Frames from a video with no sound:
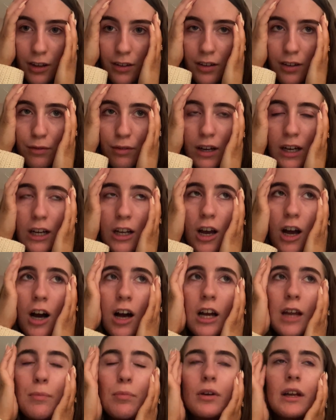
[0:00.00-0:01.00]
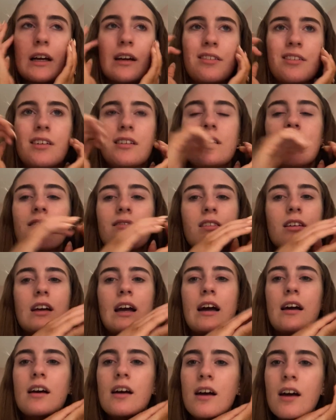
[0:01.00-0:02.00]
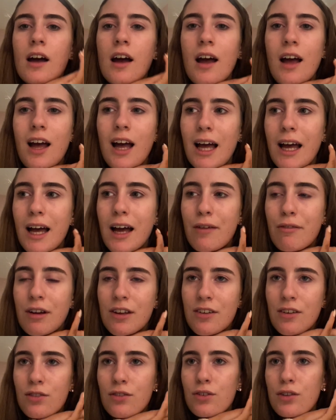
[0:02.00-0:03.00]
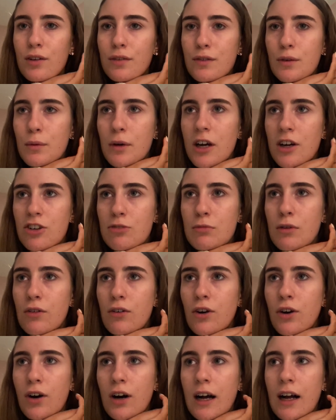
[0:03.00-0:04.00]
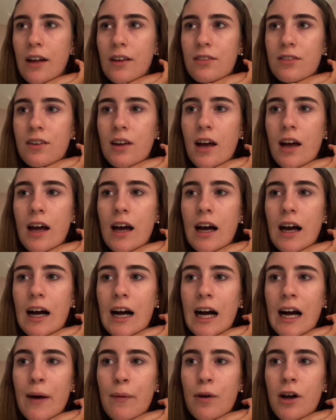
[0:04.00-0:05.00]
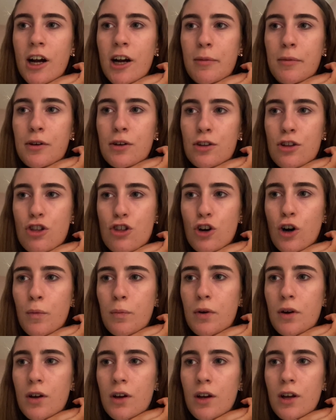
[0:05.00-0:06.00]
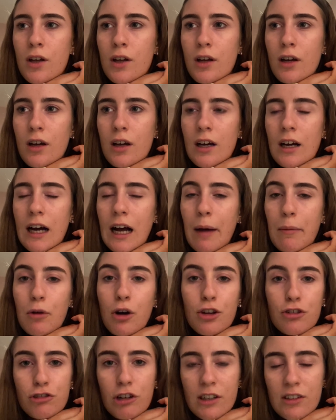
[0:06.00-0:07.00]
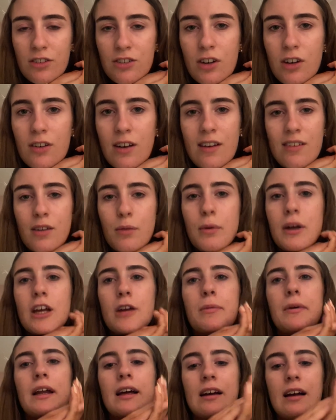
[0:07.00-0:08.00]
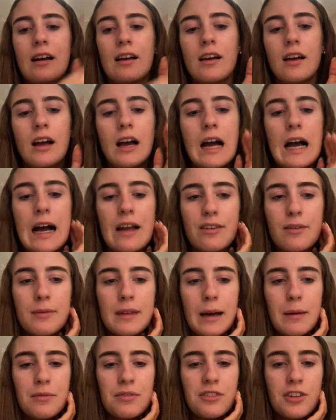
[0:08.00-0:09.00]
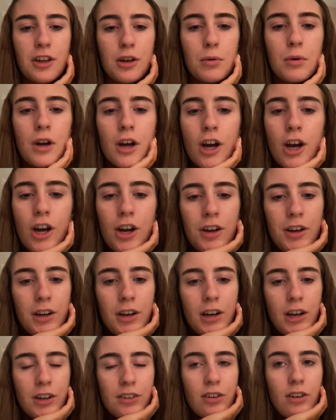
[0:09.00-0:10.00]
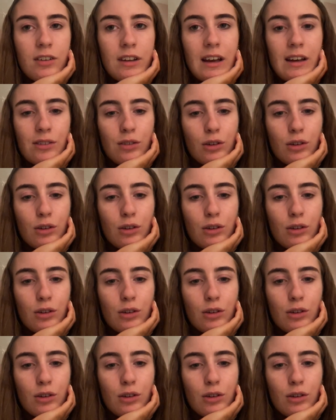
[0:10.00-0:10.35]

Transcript: really early, but like I still need to get ready and stuff for work tomorrow. And I work at my other job, I'm contracted 2 days a week, but like I sometimes do 2 days